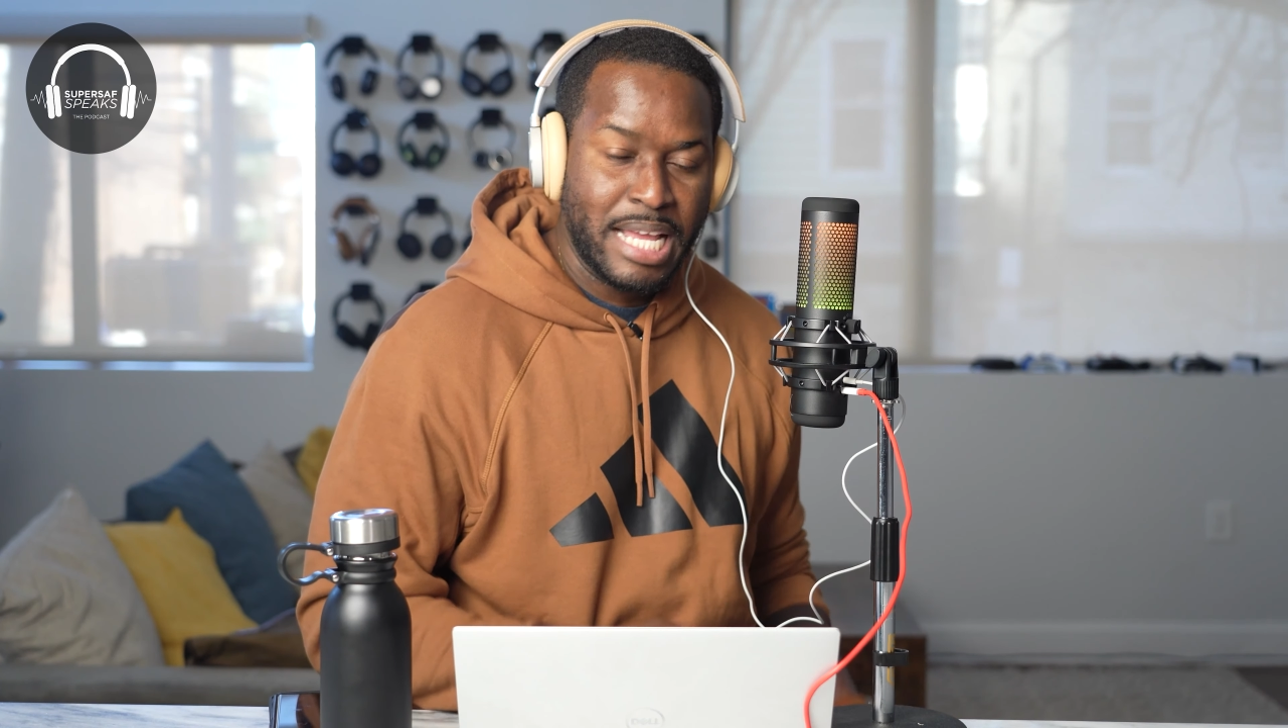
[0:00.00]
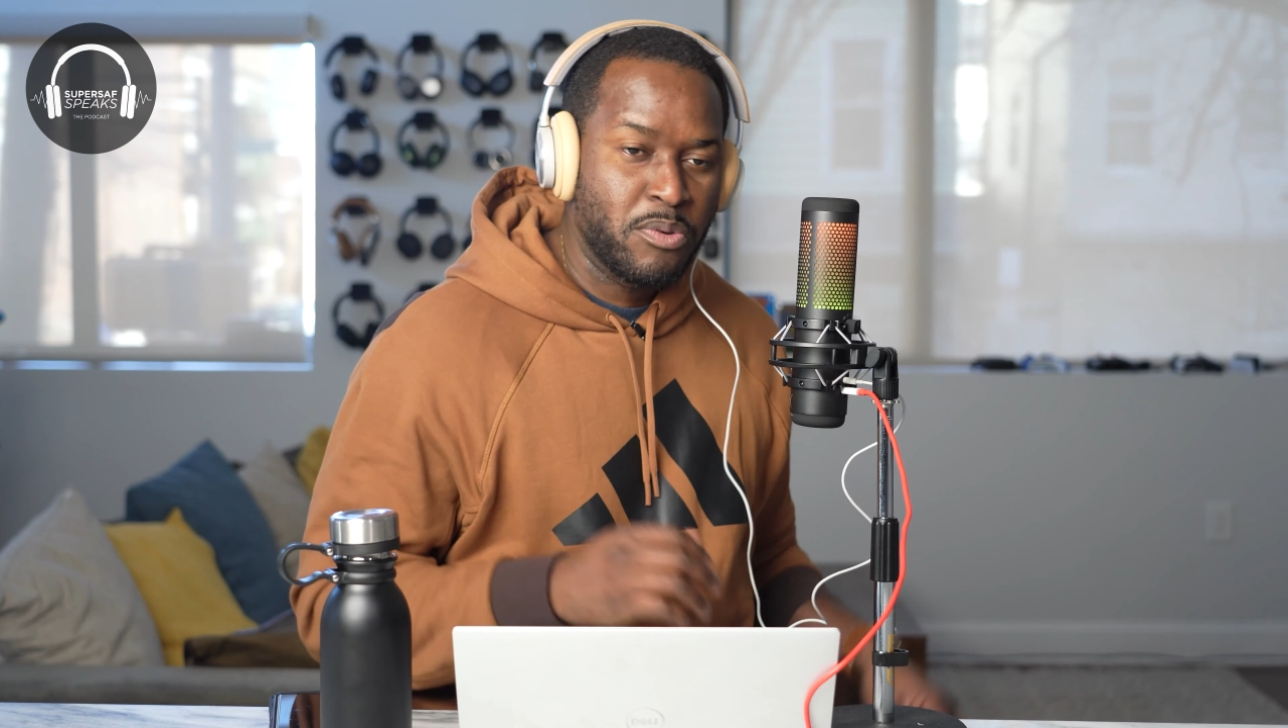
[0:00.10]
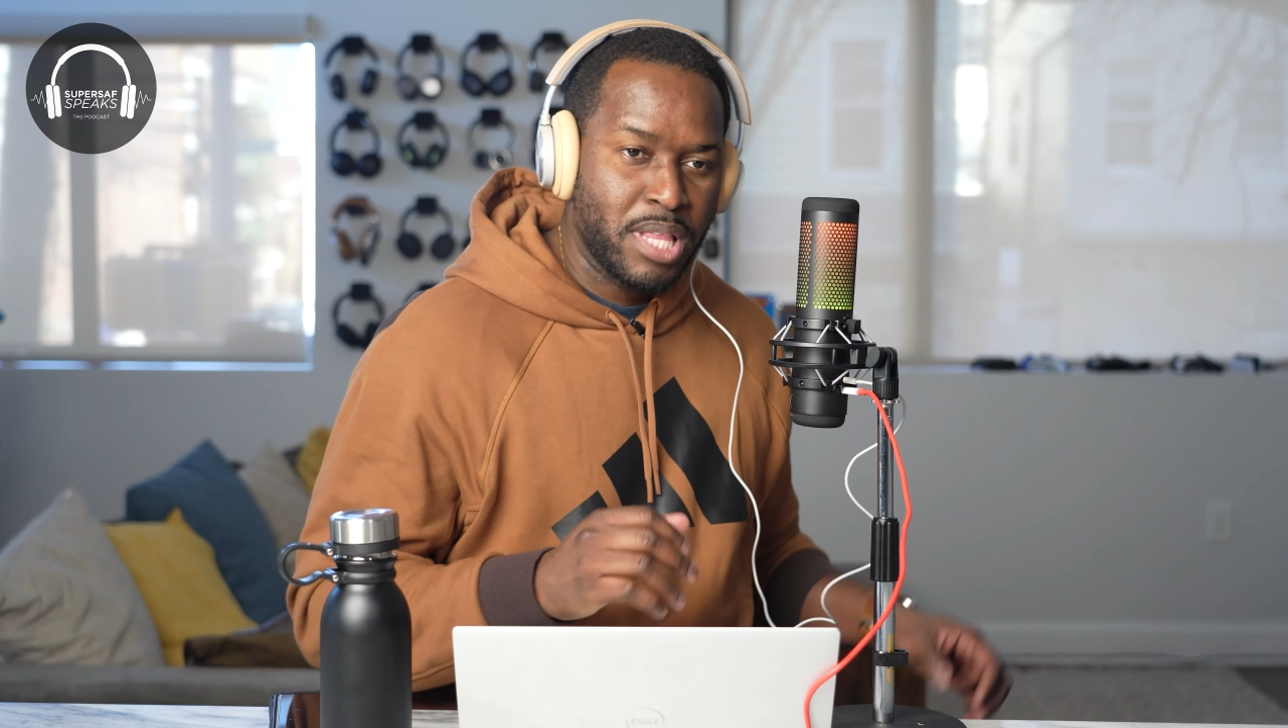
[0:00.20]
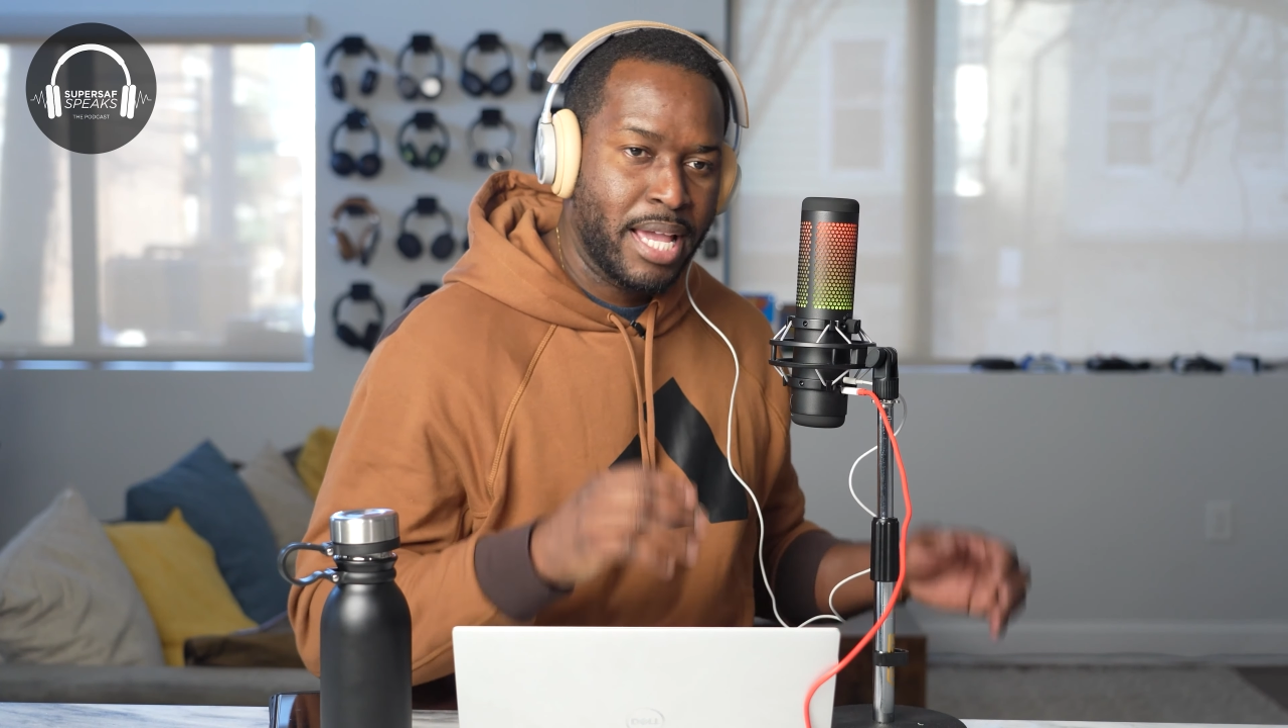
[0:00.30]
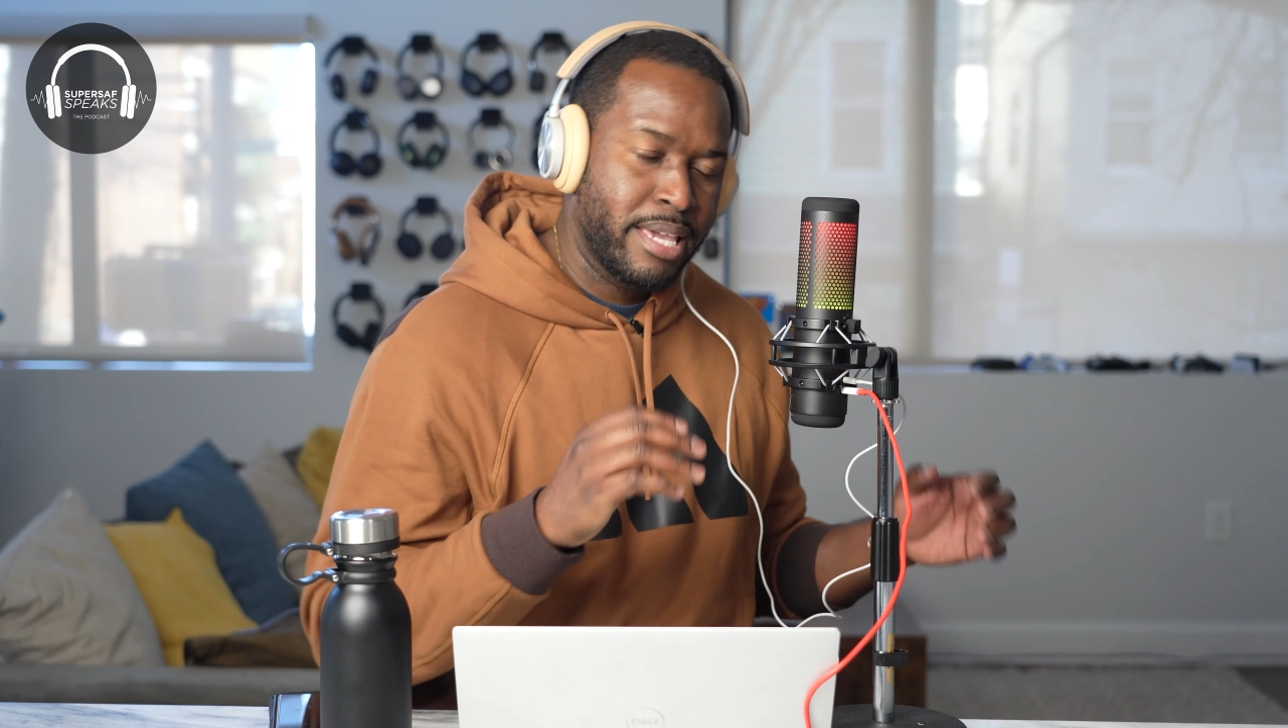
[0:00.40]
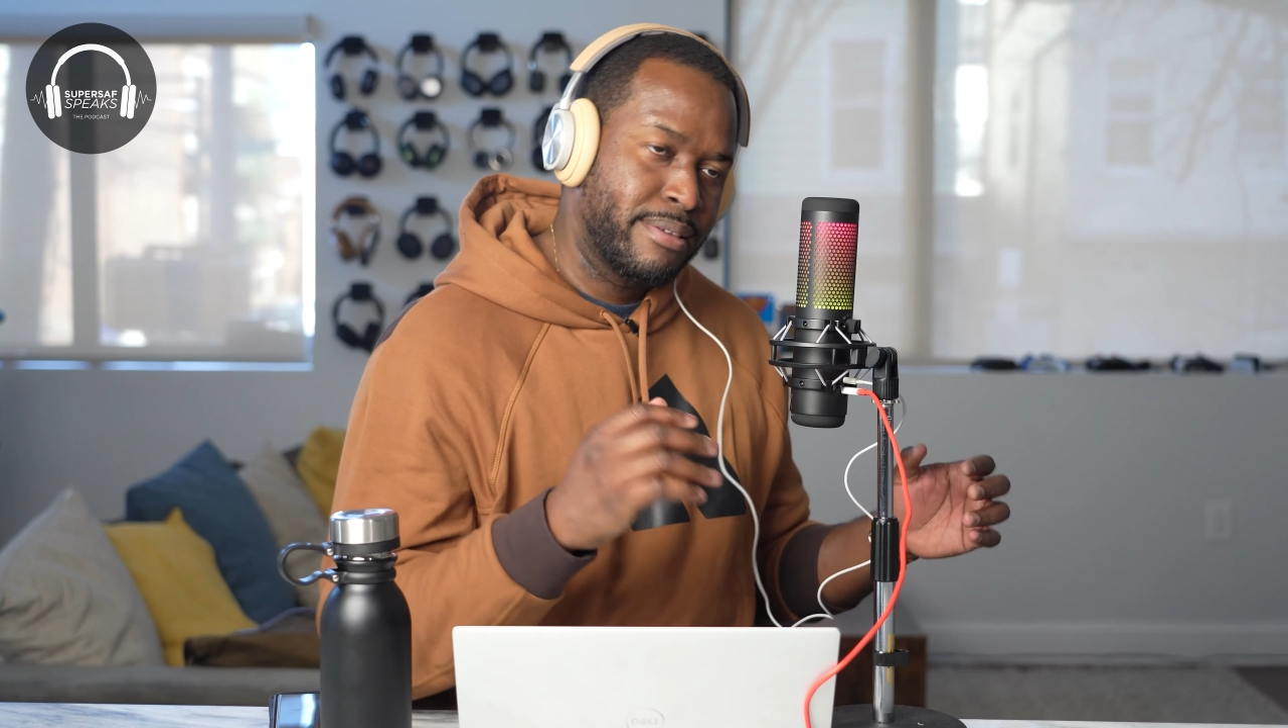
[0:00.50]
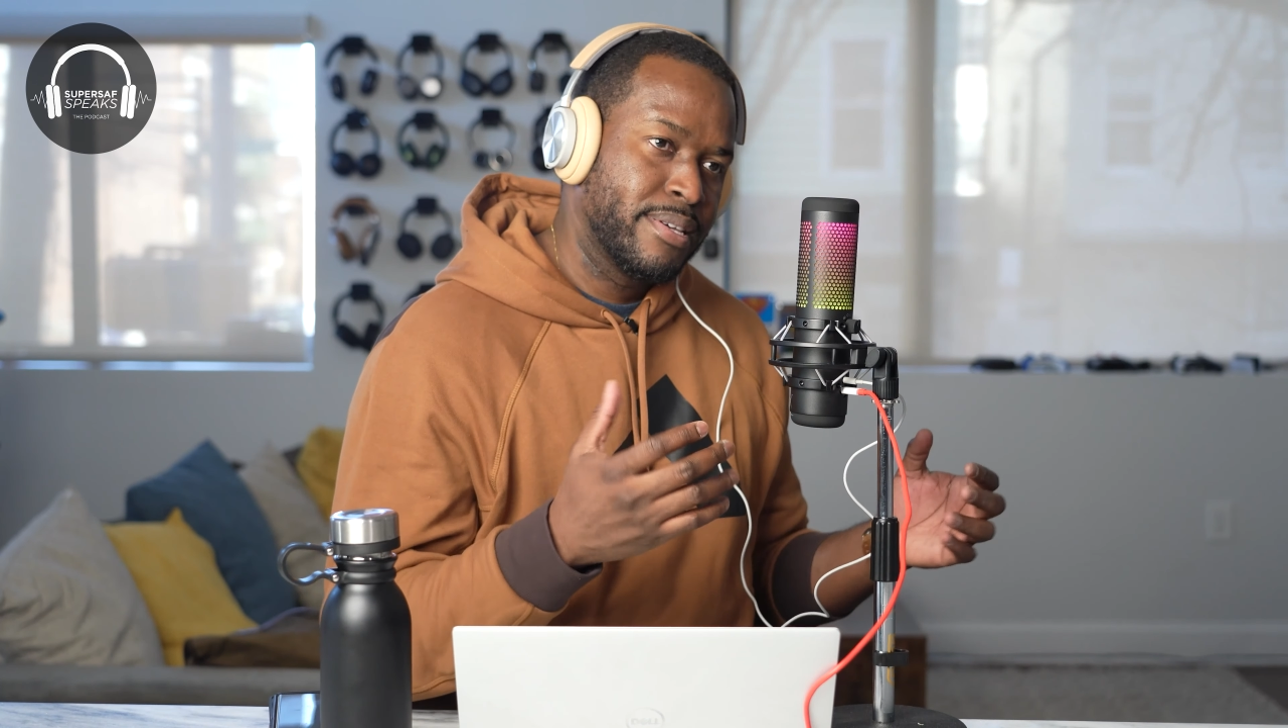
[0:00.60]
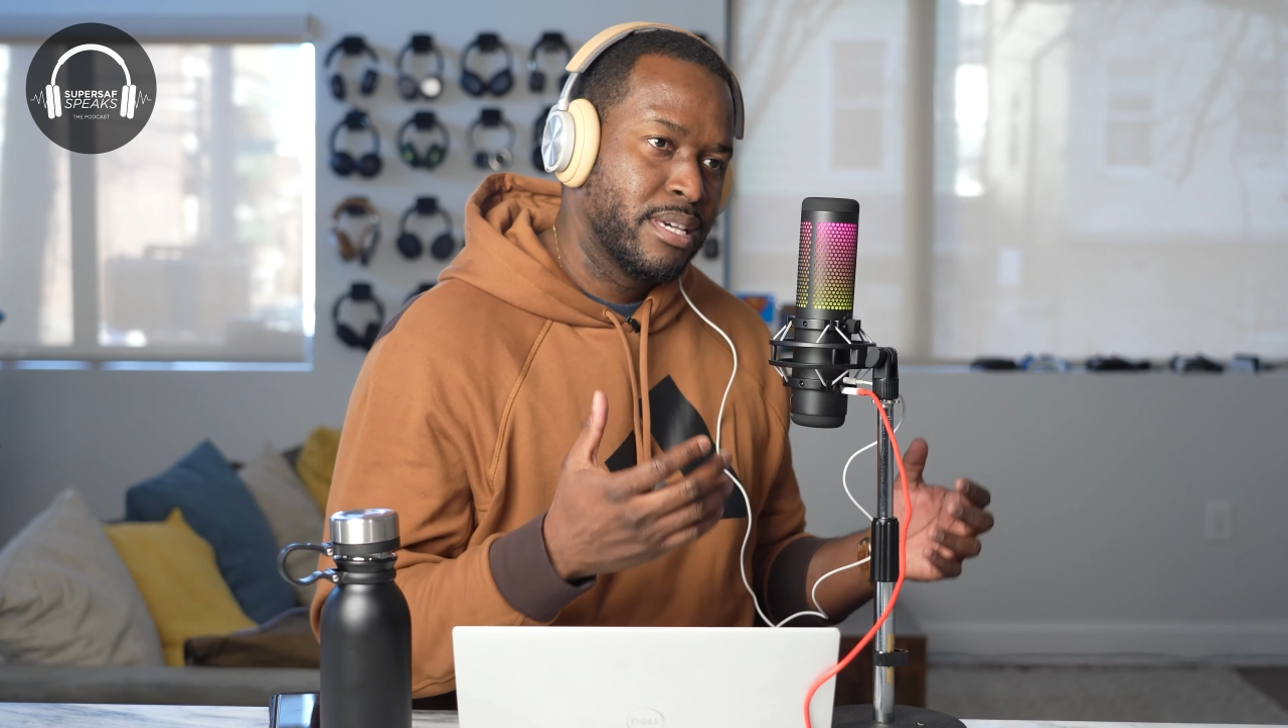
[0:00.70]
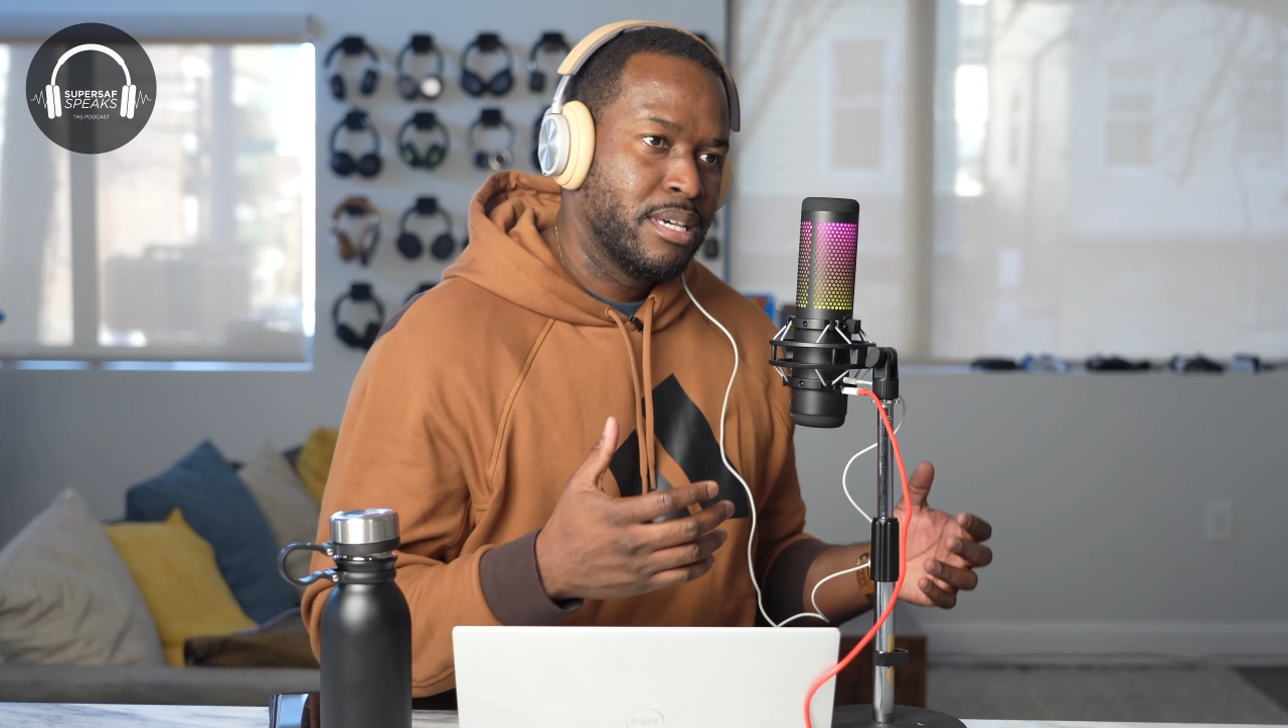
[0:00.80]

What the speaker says: I don't like.